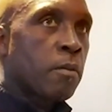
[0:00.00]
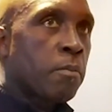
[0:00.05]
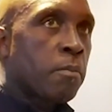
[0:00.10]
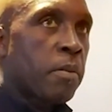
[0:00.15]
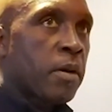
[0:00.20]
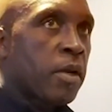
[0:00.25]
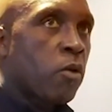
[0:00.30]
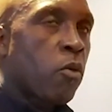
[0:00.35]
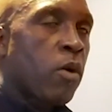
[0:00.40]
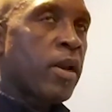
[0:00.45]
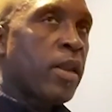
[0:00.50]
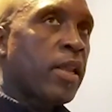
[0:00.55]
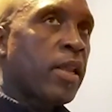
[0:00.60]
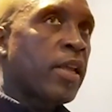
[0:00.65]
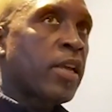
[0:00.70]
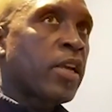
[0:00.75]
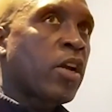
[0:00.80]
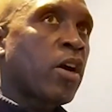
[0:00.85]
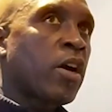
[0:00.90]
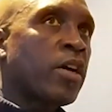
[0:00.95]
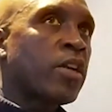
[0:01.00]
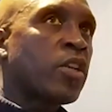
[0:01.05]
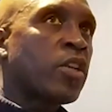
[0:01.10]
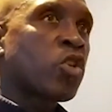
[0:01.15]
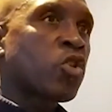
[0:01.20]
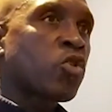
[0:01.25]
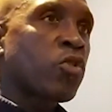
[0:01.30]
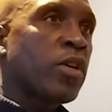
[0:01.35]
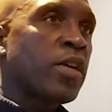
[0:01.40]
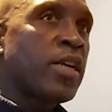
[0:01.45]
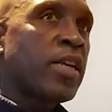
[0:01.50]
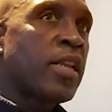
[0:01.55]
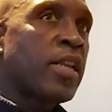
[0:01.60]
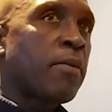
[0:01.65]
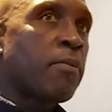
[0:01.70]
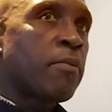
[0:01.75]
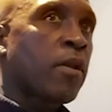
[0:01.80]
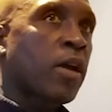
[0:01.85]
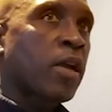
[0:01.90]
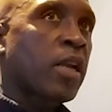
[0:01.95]
But the way that they kind of treated
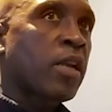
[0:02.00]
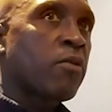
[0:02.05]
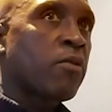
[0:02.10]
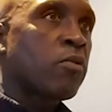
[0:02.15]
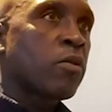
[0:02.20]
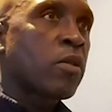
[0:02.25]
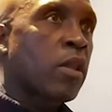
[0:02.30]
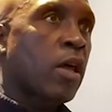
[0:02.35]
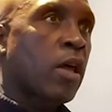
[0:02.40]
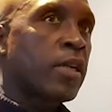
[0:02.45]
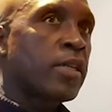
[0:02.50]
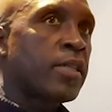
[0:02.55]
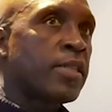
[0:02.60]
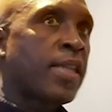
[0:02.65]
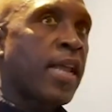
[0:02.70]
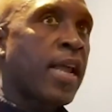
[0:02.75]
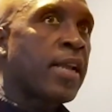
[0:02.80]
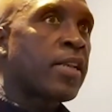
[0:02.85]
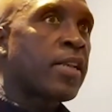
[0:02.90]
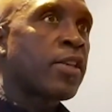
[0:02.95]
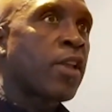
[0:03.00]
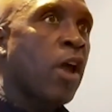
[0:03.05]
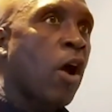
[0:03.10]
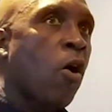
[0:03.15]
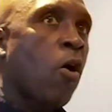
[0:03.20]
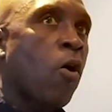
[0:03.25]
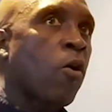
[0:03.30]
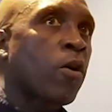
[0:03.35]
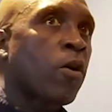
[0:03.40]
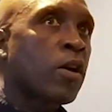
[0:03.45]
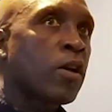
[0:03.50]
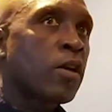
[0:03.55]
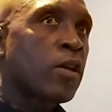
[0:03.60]
him like he was like a dead dog.